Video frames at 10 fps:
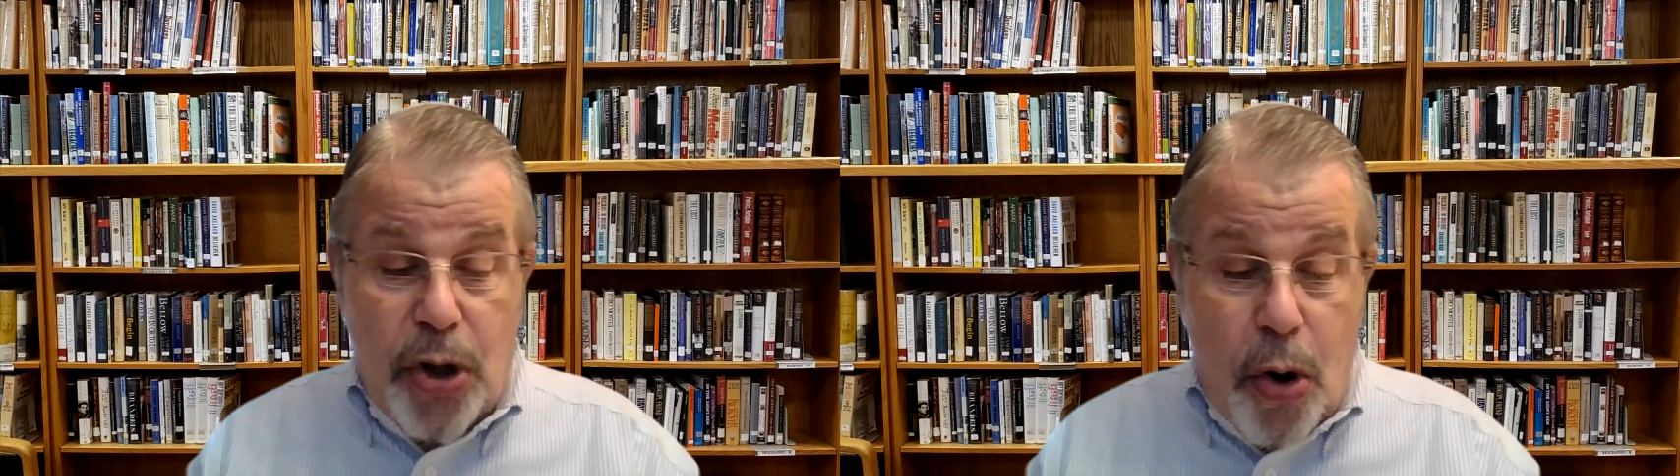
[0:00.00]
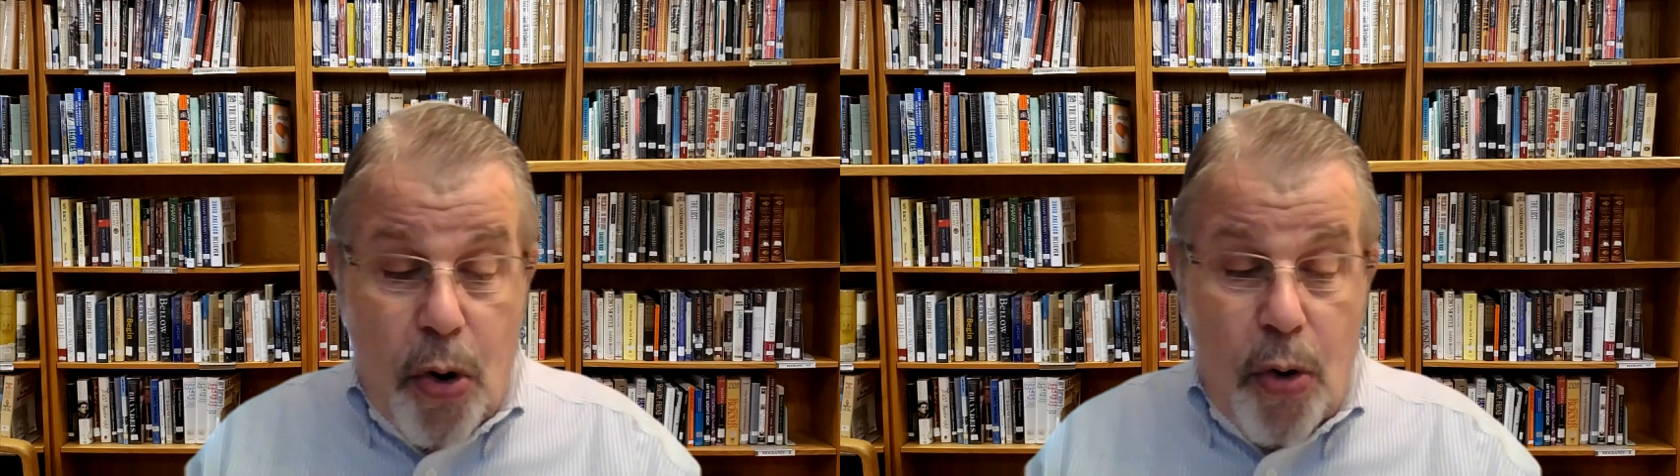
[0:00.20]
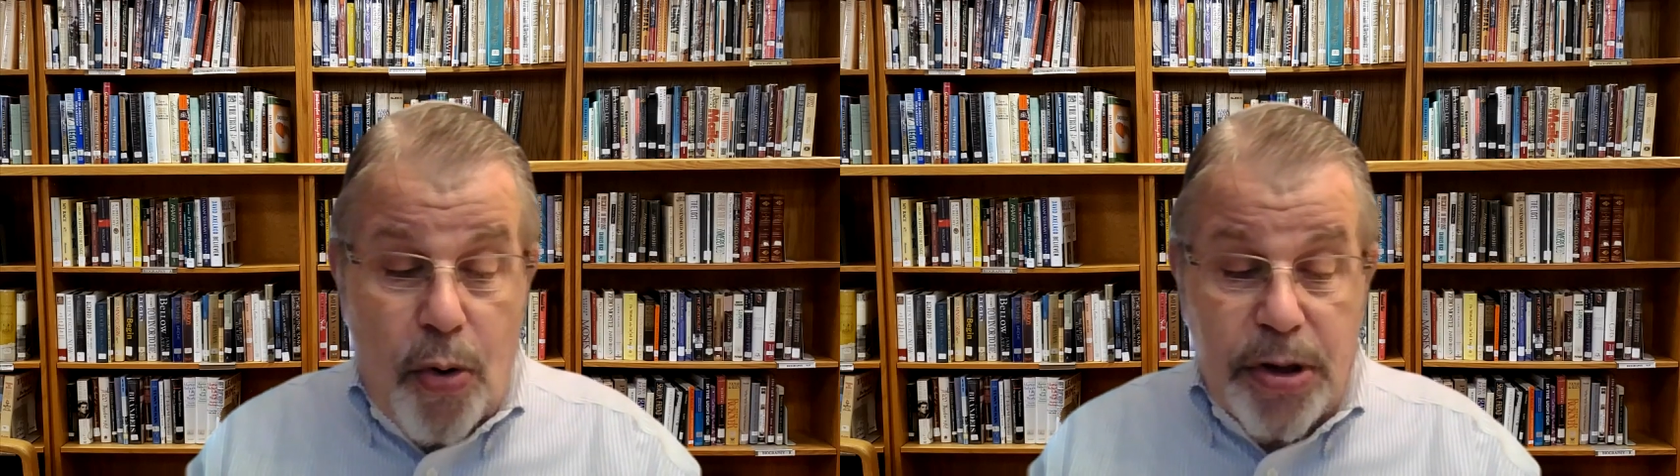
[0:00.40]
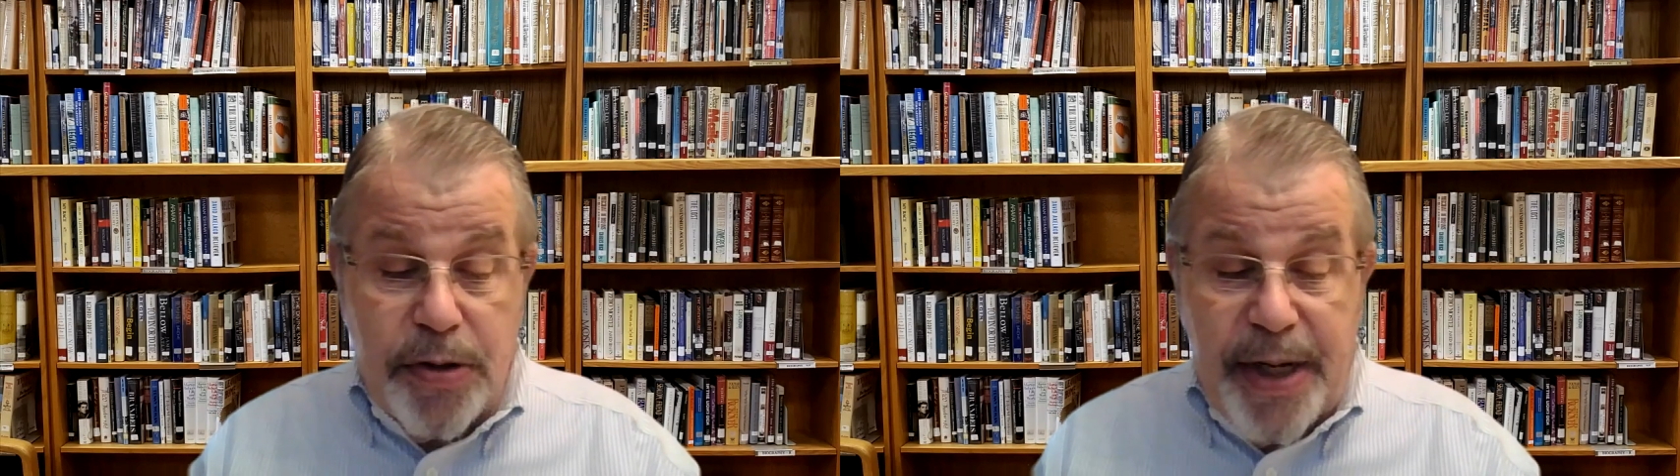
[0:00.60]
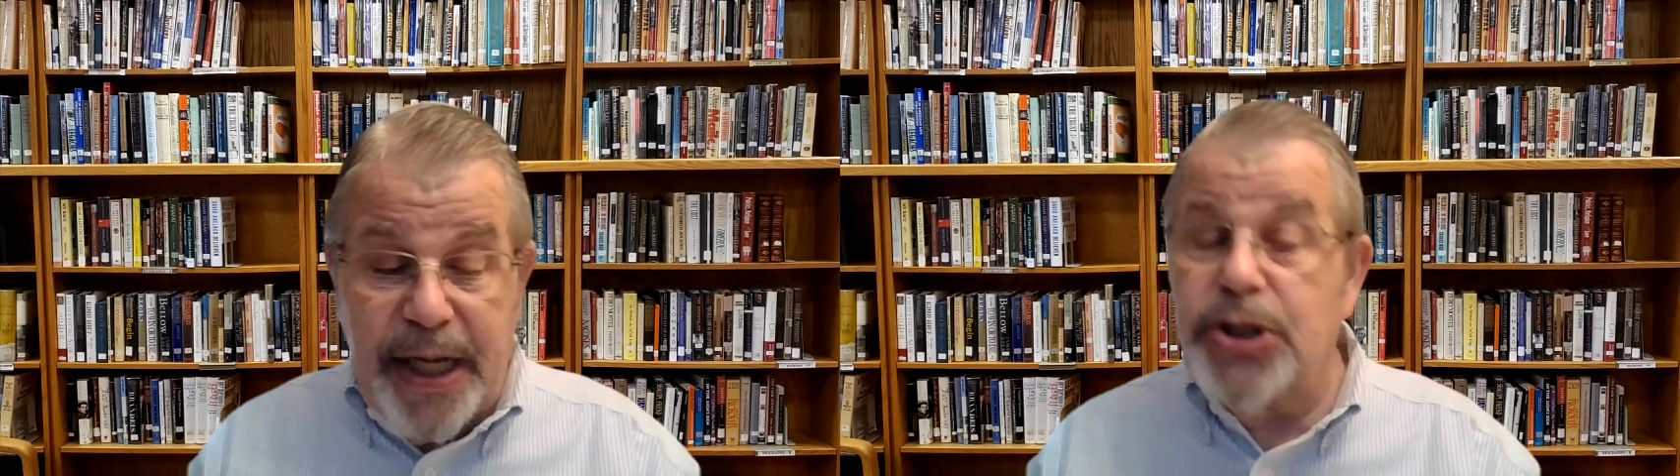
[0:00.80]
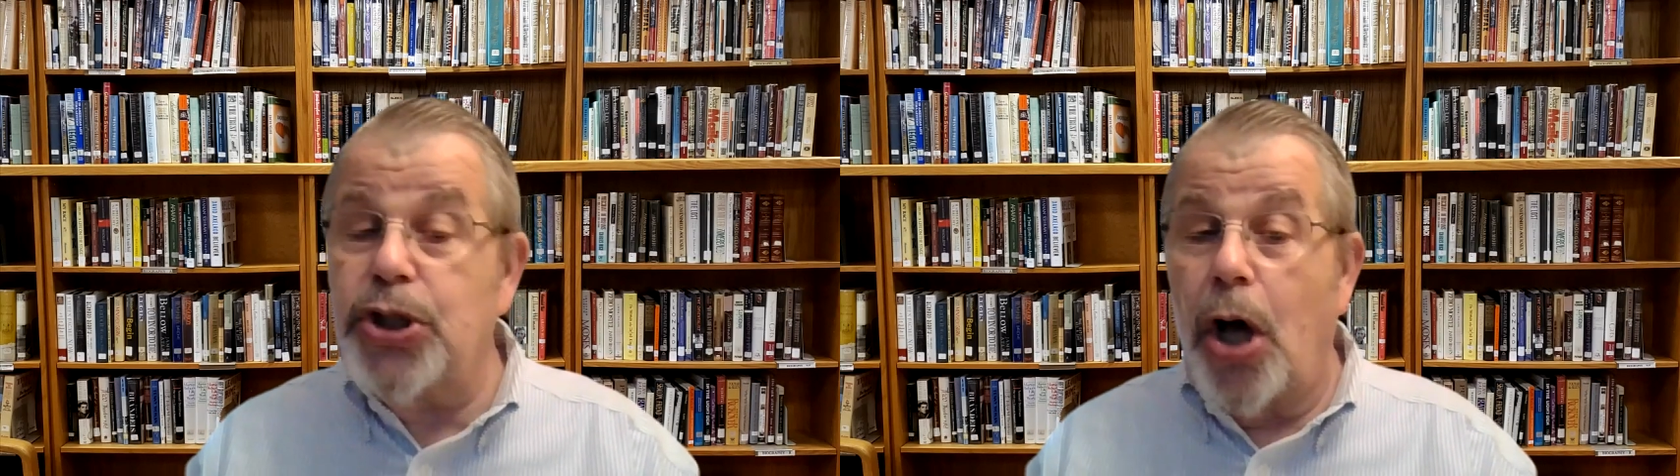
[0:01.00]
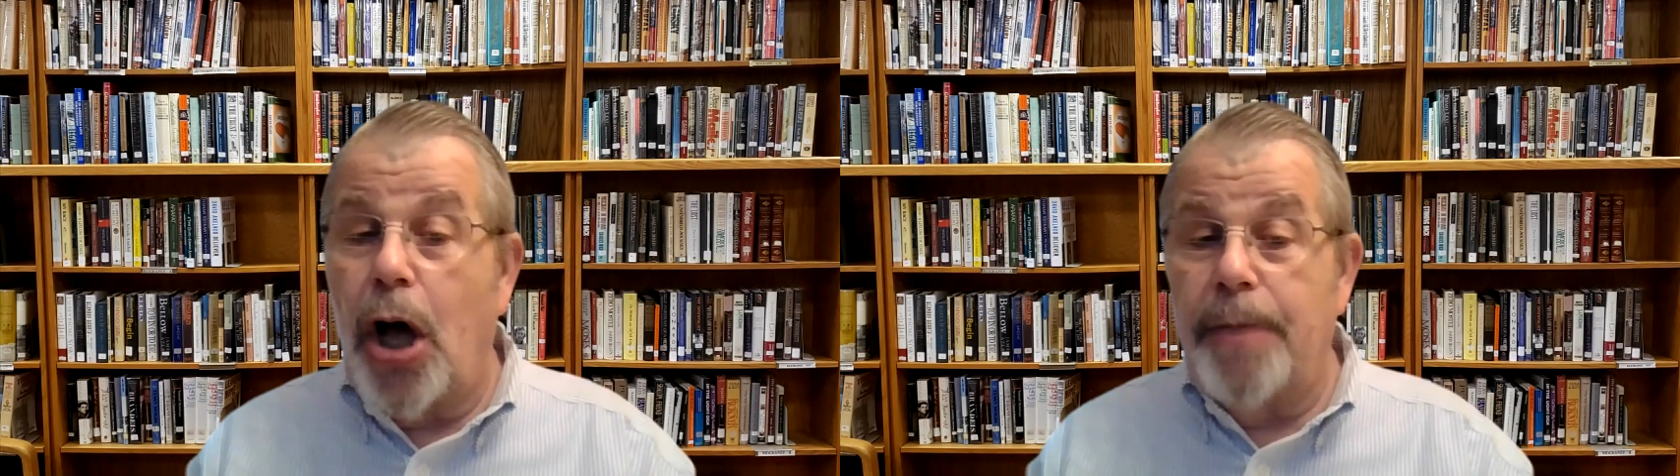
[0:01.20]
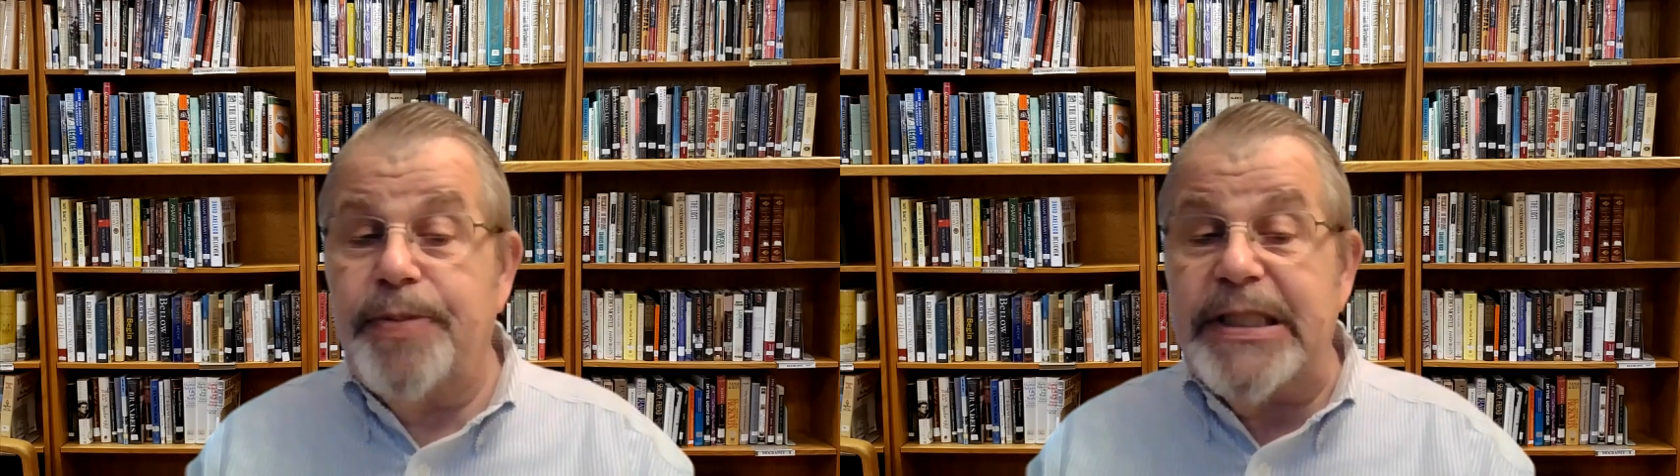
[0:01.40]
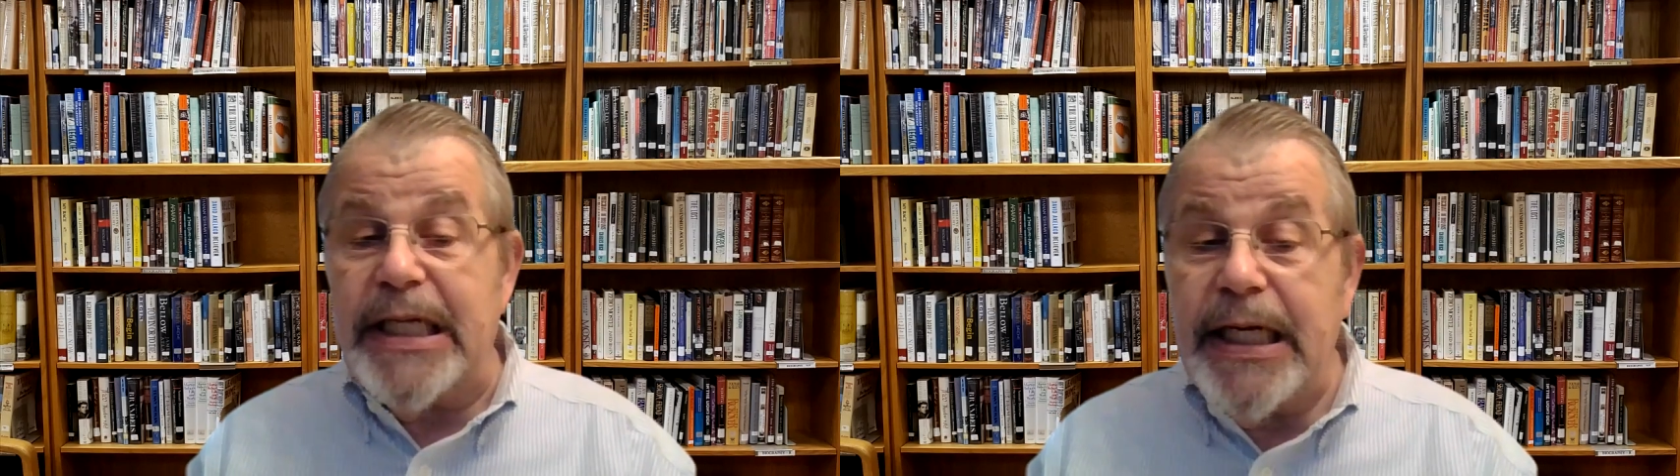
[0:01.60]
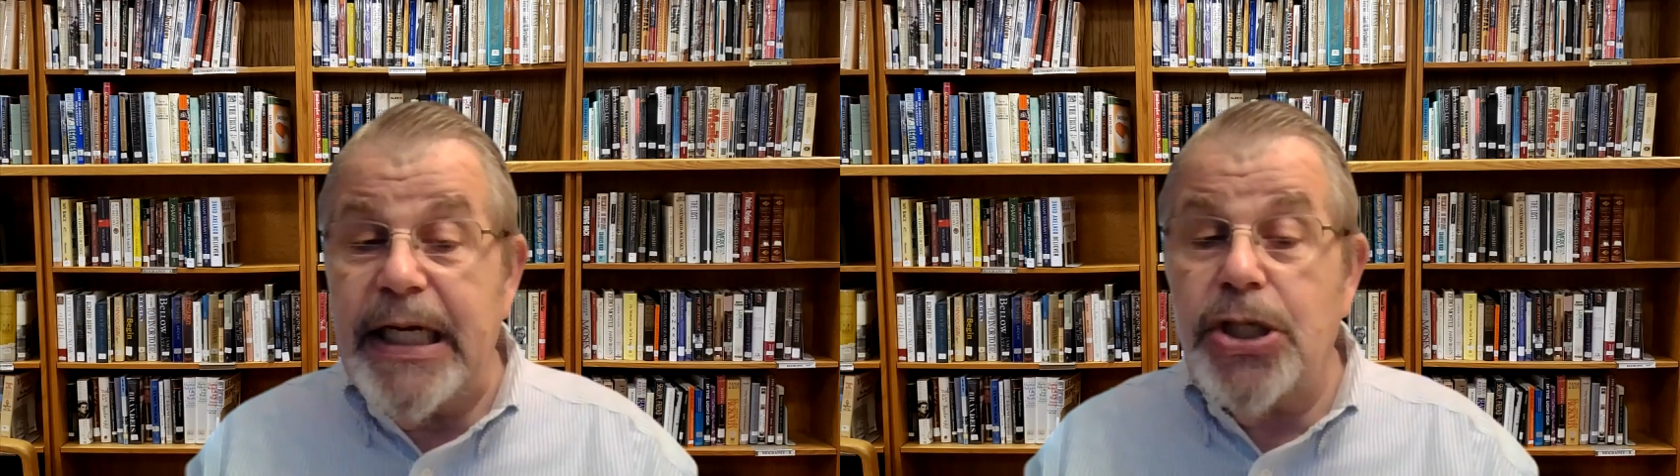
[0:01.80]
Old means
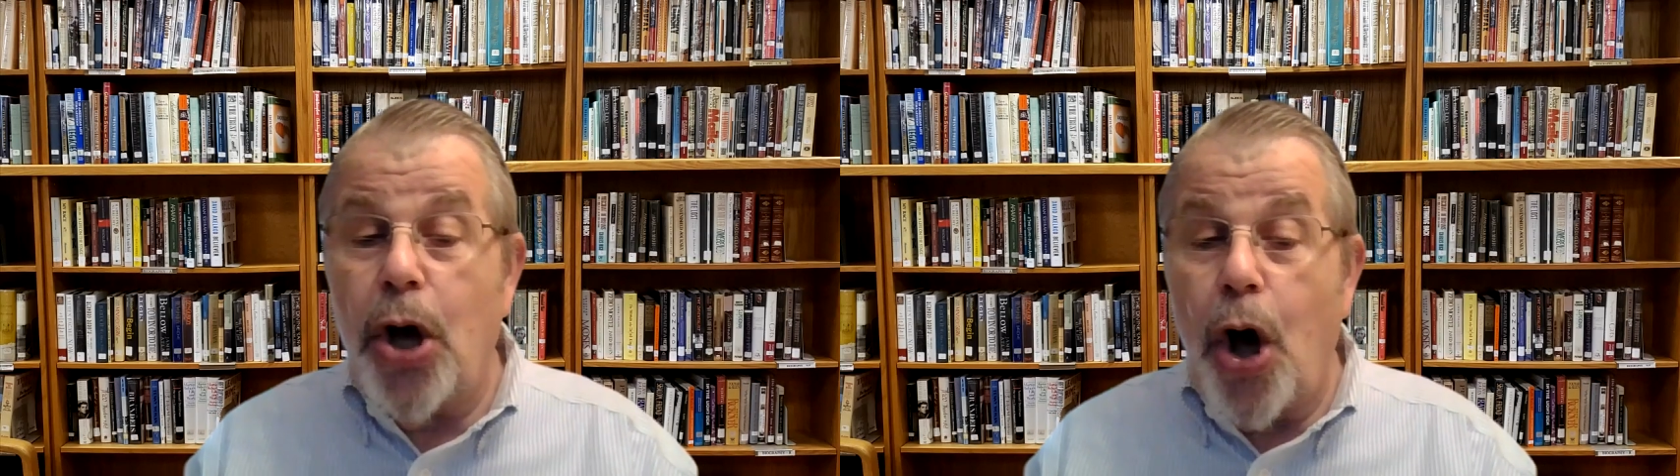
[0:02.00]
obsolete.